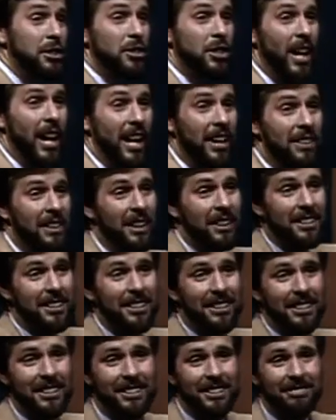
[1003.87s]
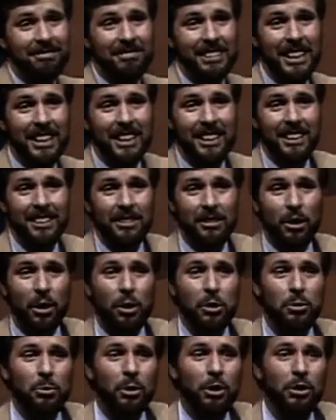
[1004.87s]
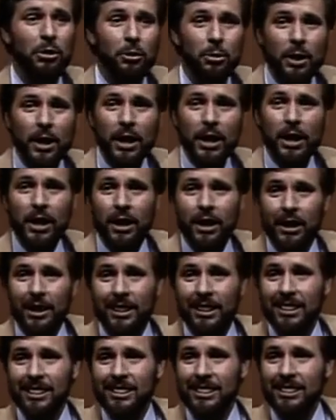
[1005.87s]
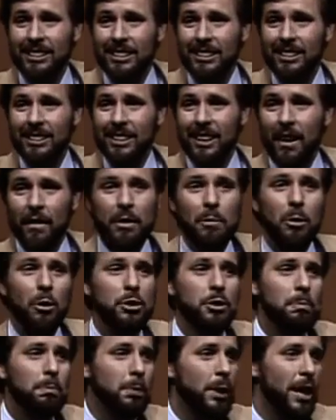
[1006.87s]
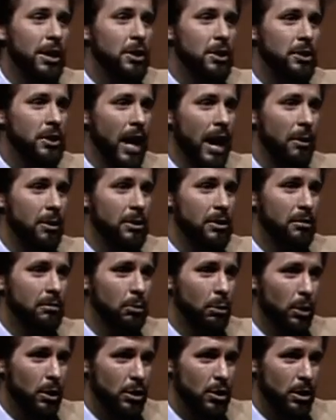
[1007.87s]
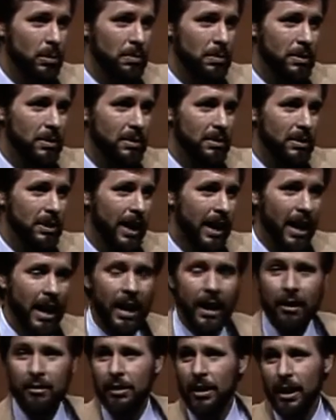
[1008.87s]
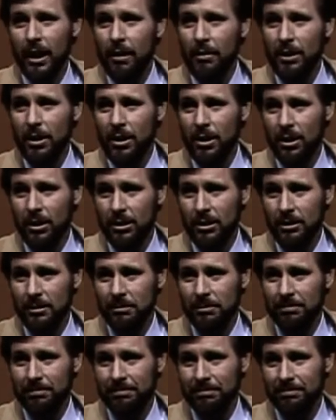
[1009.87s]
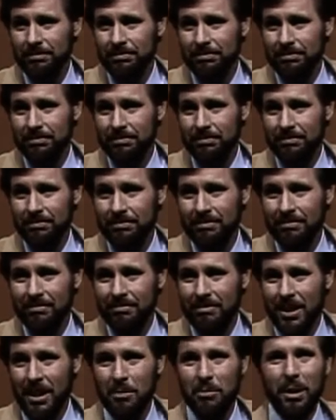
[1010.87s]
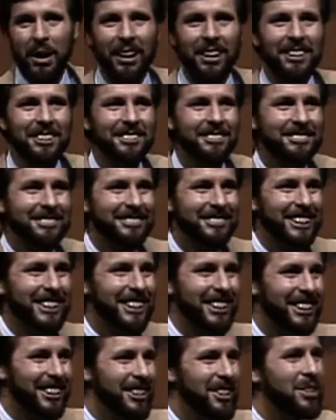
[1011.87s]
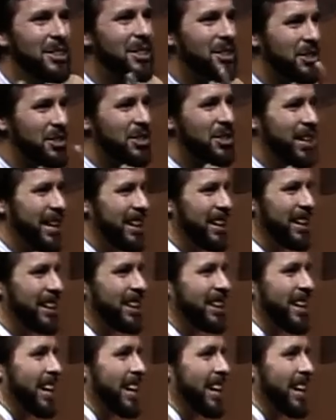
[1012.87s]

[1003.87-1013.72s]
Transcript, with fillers: say that those were three of the most precious hours of worship that I have ever known. Well, you can see